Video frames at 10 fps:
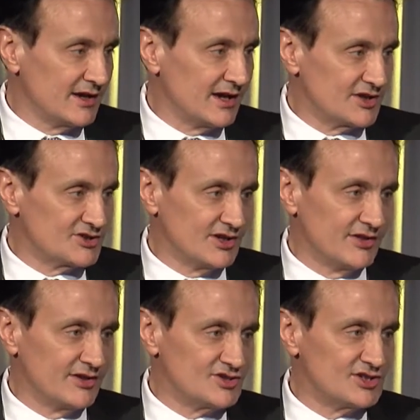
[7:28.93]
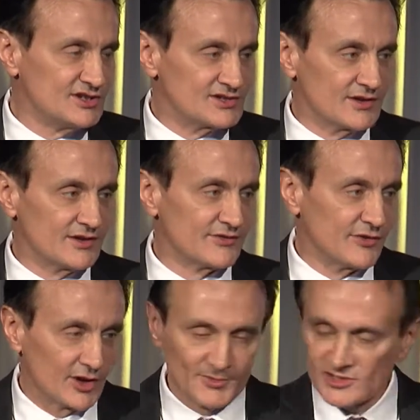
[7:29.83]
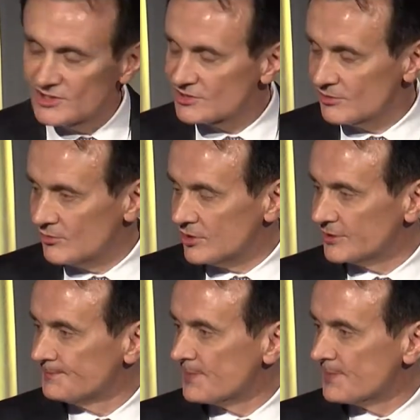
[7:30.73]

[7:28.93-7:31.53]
actually think she deserves very much this award.